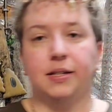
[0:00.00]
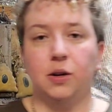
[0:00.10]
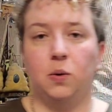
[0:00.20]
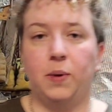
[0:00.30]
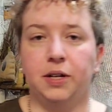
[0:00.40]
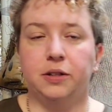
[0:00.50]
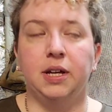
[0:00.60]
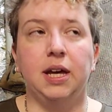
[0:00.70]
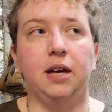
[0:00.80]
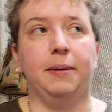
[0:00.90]
so when you're
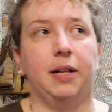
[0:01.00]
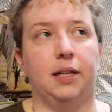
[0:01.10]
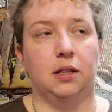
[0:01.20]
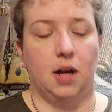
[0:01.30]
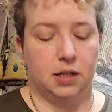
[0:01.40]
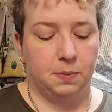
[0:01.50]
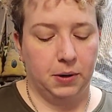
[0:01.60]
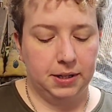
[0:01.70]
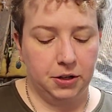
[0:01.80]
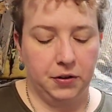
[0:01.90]
thinking about like the Lost
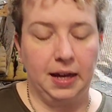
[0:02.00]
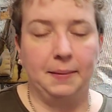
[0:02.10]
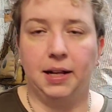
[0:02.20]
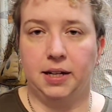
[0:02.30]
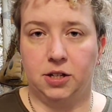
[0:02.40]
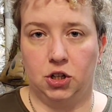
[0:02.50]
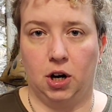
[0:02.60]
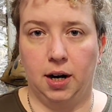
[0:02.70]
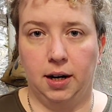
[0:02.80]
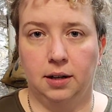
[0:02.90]
Boys and you're thinking about like
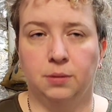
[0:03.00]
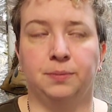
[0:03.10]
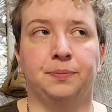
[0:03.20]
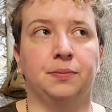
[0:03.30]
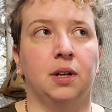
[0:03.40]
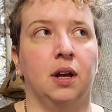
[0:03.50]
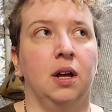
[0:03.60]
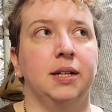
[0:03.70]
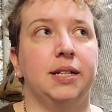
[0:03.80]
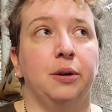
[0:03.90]
Star,
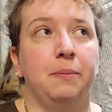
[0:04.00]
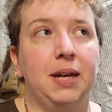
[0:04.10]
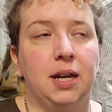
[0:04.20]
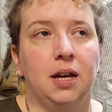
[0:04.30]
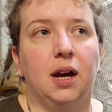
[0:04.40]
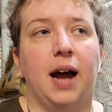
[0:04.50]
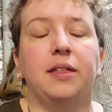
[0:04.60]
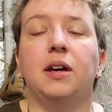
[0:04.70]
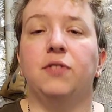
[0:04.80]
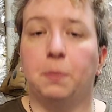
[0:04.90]
to me, I
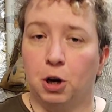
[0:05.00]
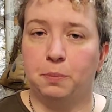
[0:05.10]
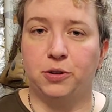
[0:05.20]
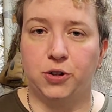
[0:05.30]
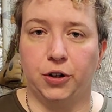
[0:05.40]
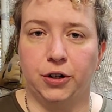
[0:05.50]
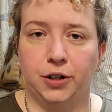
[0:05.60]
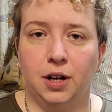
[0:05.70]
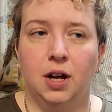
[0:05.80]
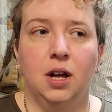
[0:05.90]
think of the purple skirt.
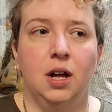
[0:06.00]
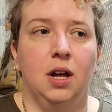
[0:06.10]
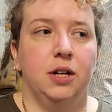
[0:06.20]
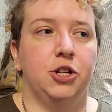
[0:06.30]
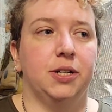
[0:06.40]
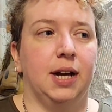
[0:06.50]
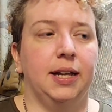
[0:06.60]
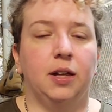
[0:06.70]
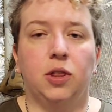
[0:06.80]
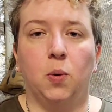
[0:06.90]
She's got
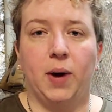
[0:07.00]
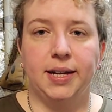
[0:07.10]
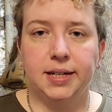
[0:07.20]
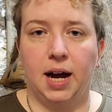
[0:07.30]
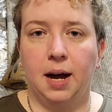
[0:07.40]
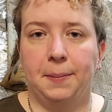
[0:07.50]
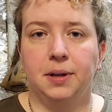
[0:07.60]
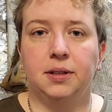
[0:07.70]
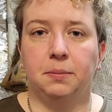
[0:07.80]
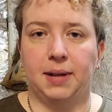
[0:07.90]
like the white top,
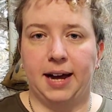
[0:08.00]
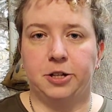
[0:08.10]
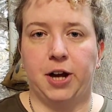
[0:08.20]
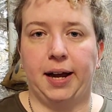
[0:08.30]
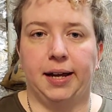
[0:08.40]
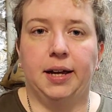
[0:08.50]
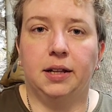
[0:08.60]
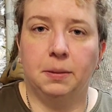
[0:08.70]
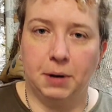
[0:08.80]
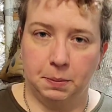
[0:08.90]
the black jacket,
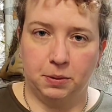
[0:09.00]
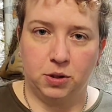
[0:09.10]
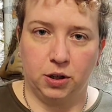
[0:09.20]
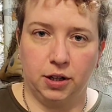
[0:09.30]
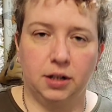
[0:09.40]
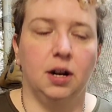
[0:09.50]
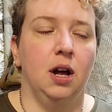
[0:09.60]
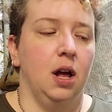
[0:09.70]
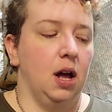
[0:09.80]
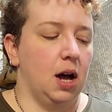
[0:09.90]
and the purple skirt.
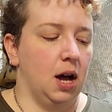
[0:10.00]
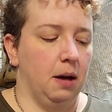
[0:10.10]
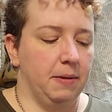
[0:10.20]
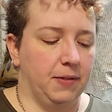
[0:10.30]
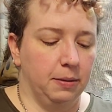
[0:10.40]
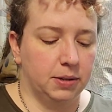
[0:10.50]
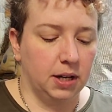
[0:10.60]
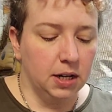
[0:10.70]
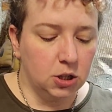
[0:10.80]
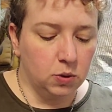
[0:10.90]
If I was
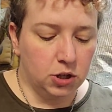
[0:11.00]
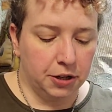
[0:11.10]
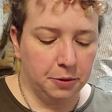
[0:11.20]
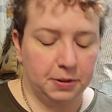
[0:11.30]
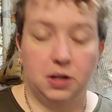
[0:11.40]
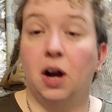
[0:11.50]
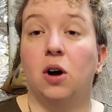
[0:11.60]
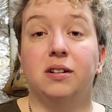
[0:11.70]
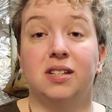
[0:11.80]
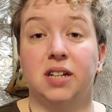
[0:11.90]
going to do a gender, but
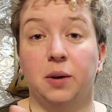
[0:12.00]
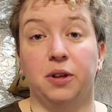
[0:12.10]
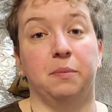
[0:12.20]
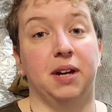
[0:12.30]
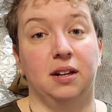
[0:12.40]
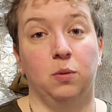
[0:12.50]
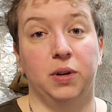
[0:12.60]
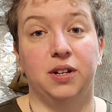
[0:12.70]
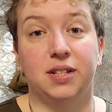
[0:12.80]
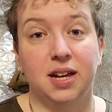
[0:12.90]
stay with me.
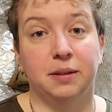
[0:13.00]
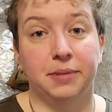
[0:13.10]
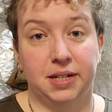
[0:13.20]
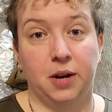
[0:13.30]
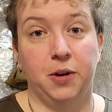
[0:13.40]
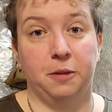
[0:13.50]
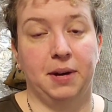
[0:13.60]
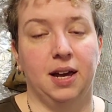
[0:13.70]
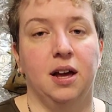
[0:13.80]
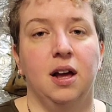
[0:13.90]
When you see them, stay with
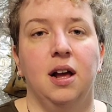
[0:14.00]
me.